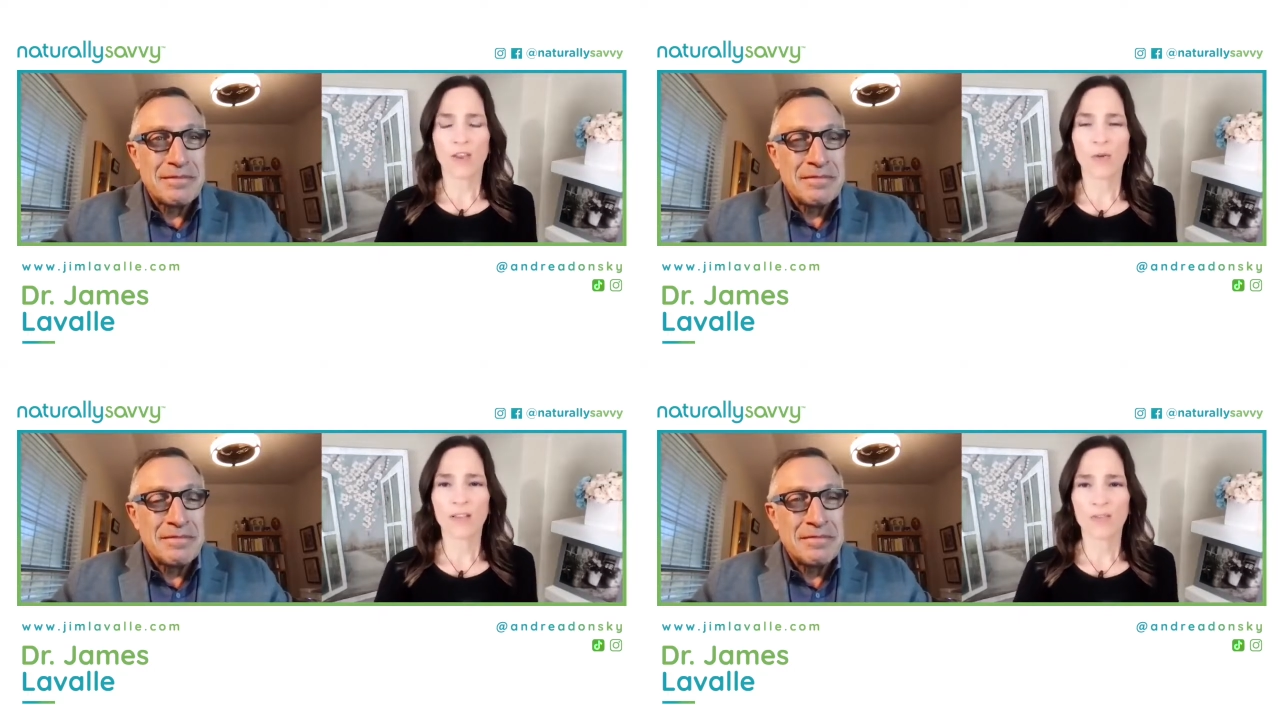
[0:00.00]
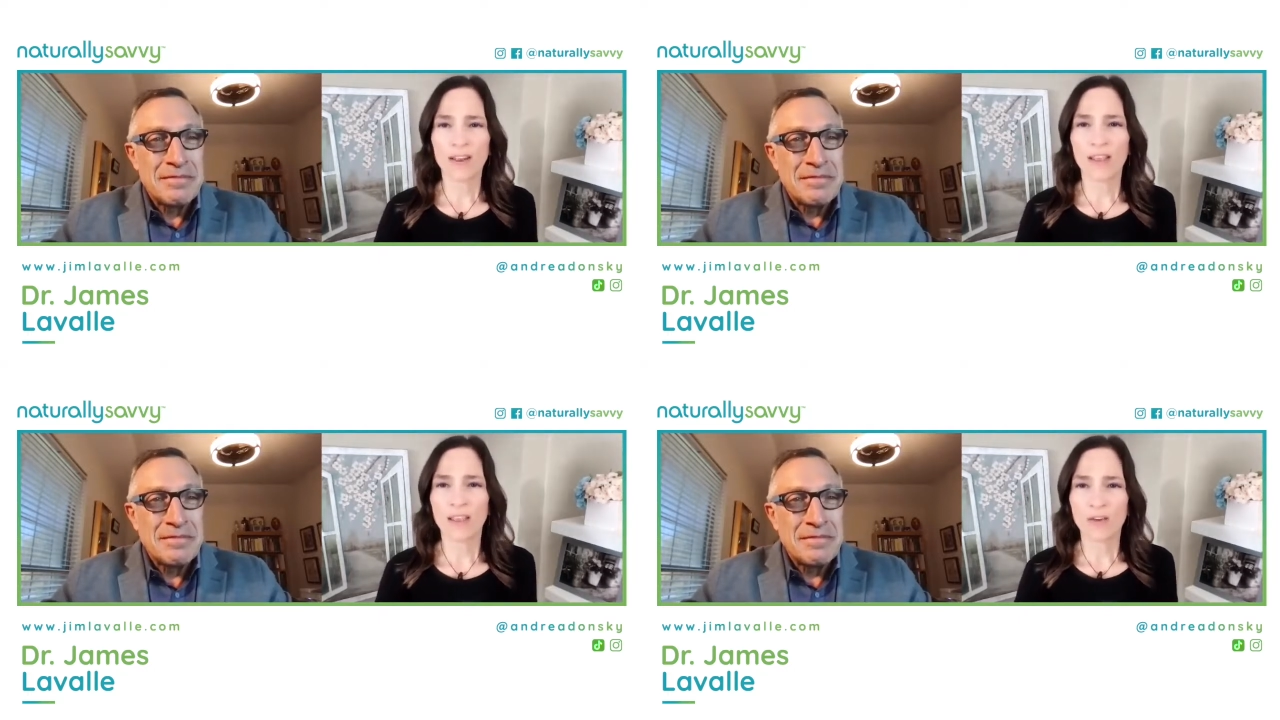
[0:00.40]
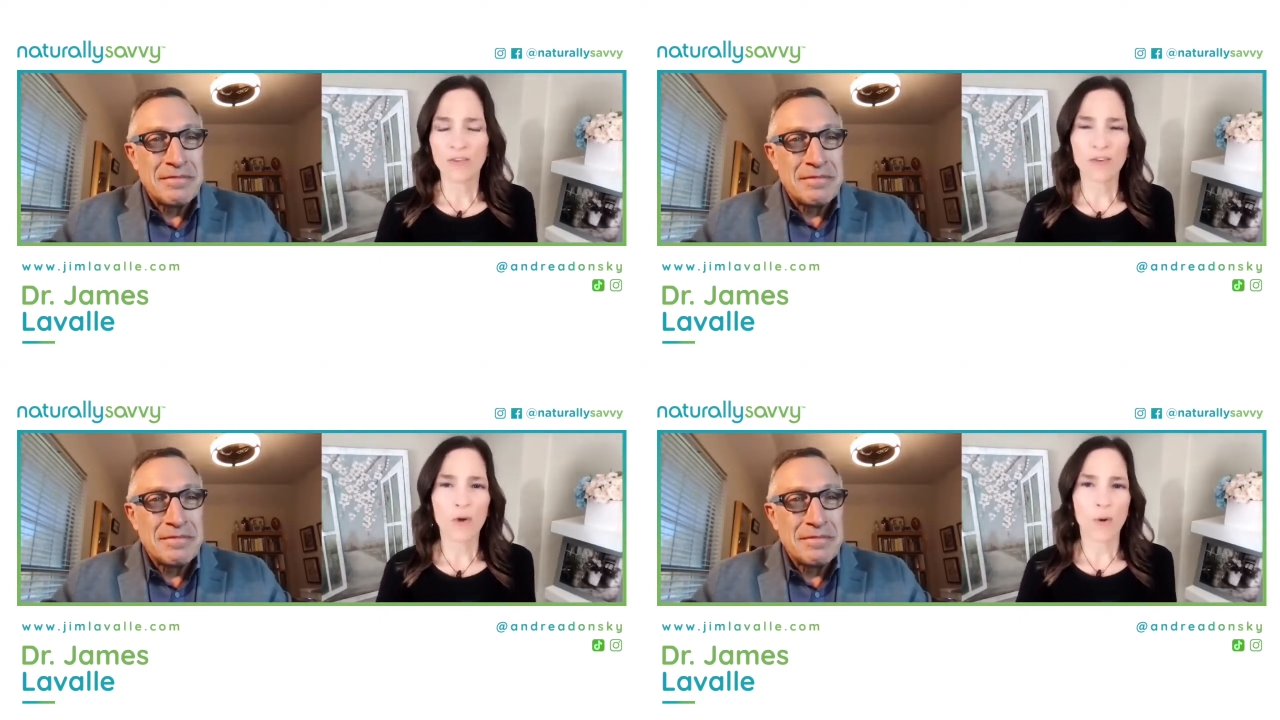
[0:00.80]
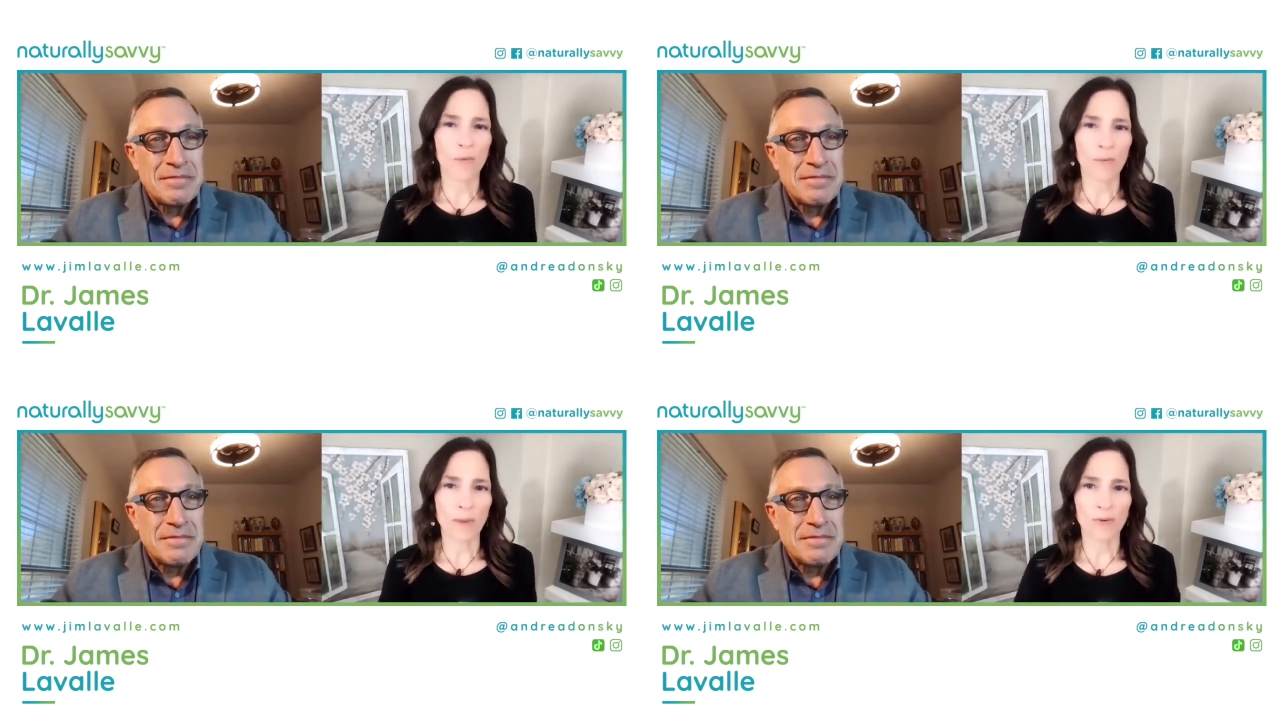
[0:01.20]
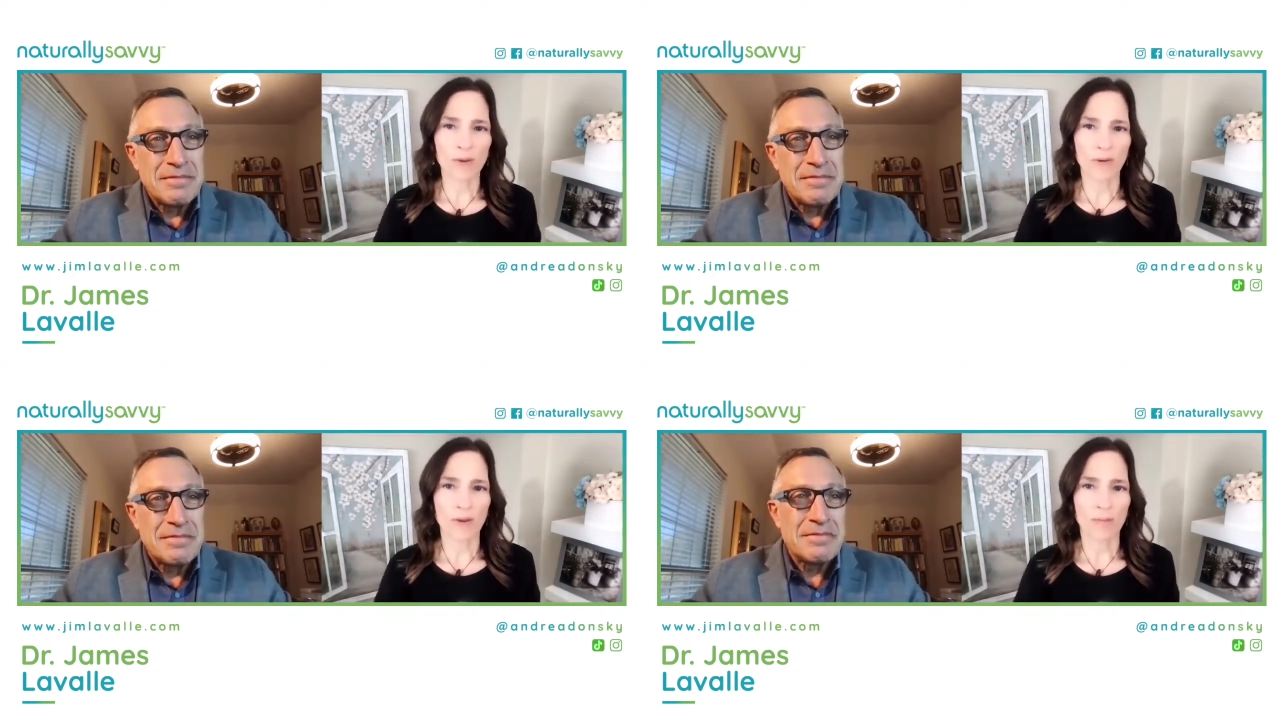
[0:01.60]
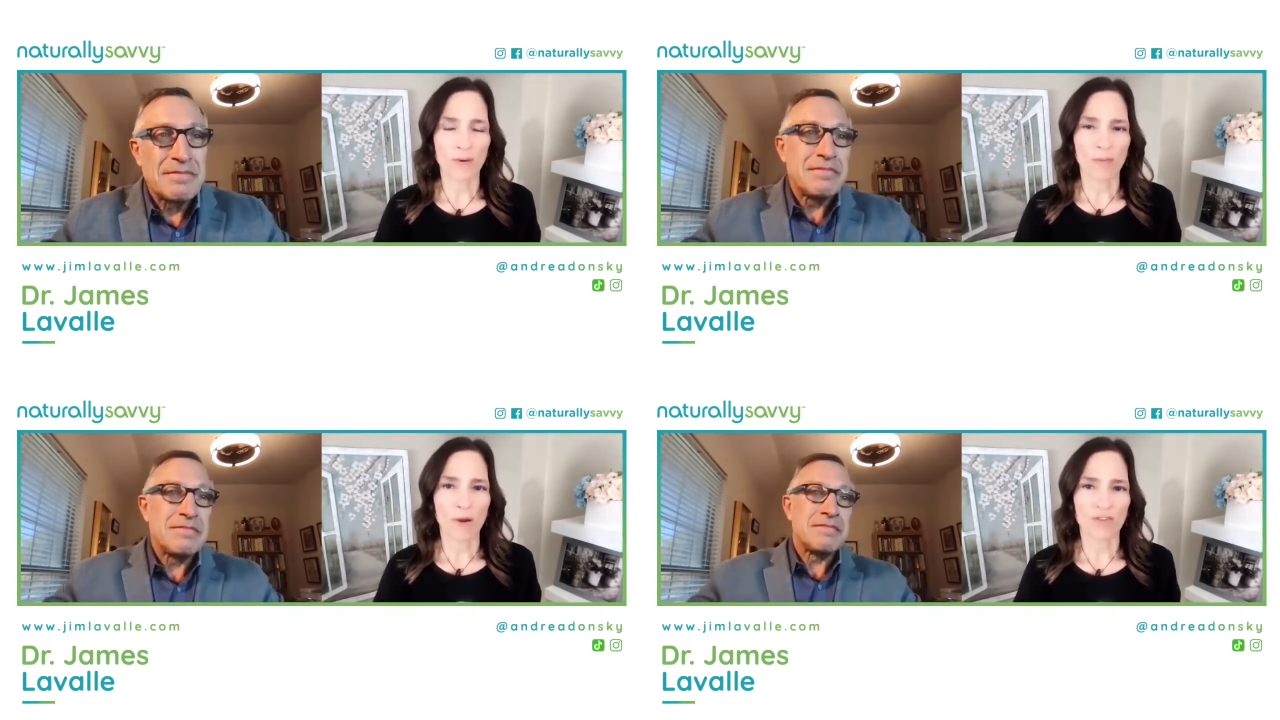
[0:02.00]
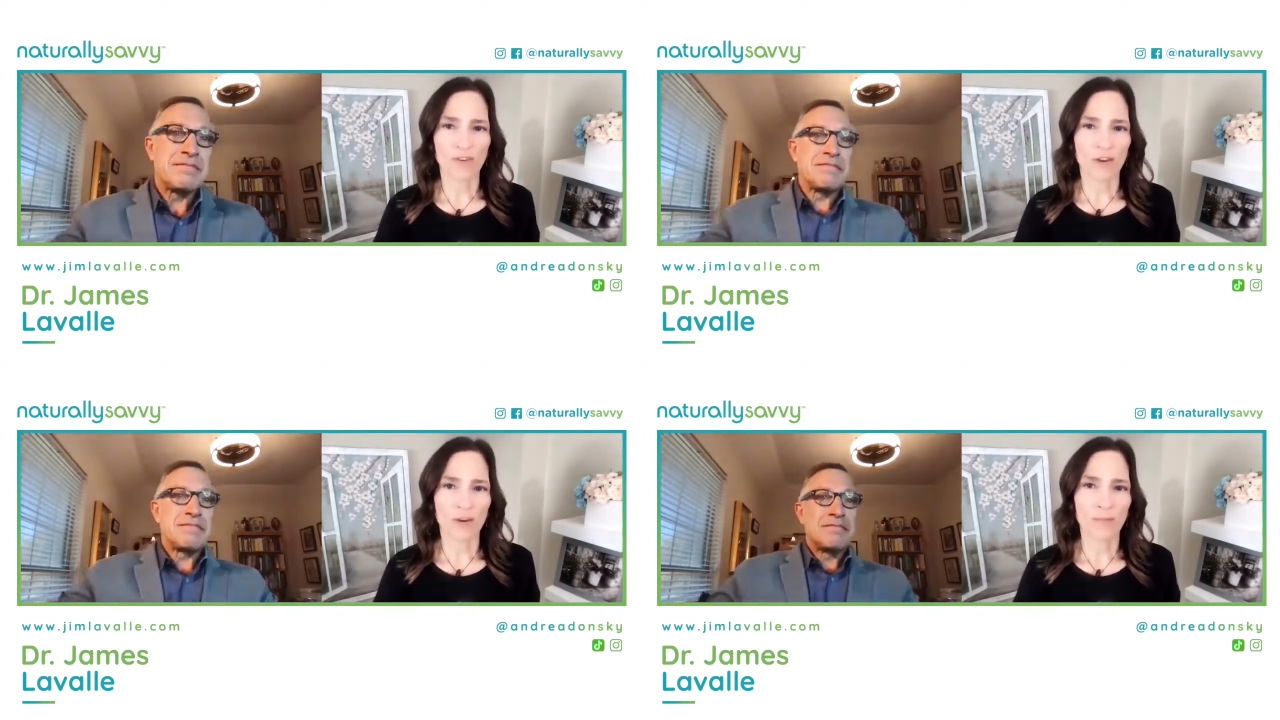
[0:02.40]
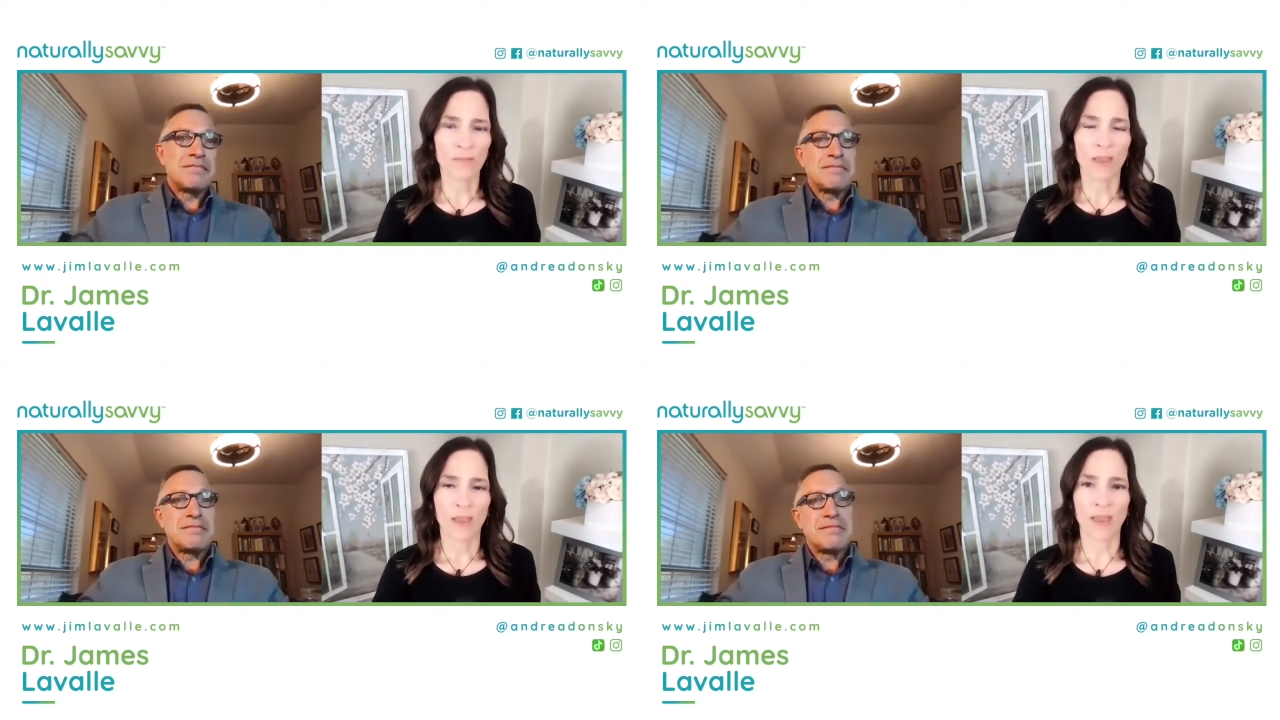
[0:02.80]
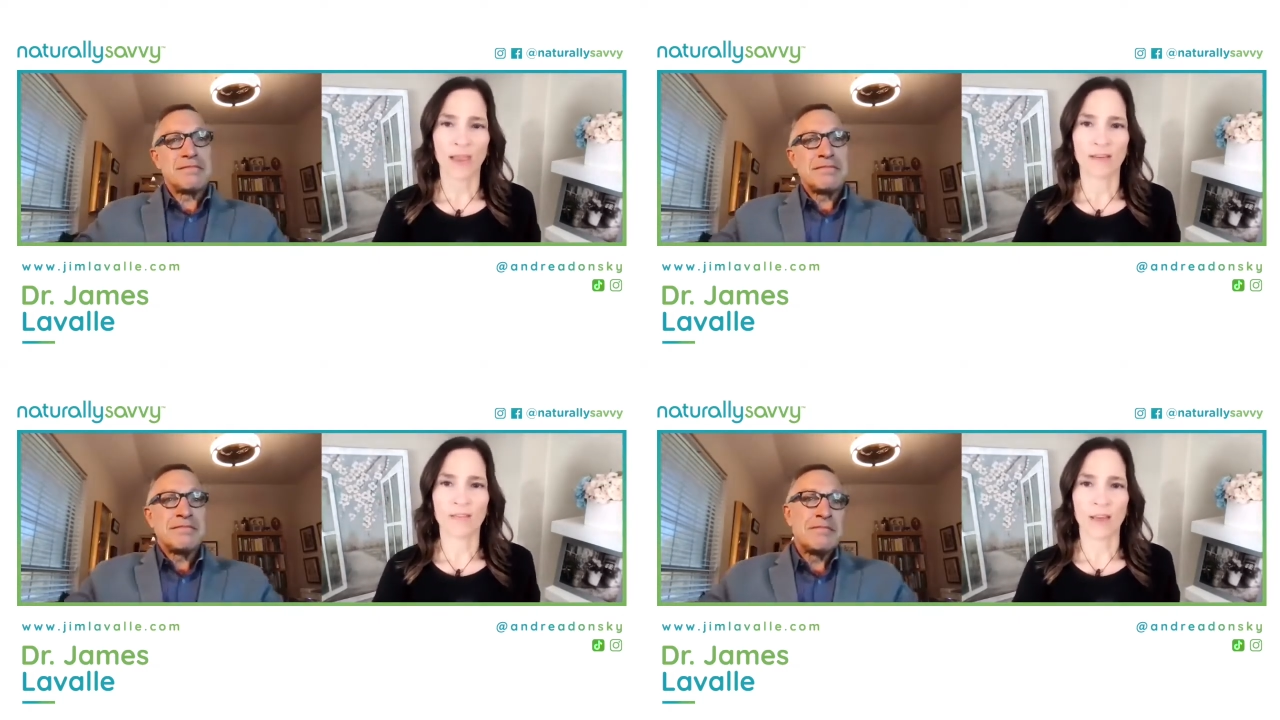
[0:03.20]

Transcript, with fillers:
Speaker 1: you know, it's funny, years ago, I remember hearing about Moducare. And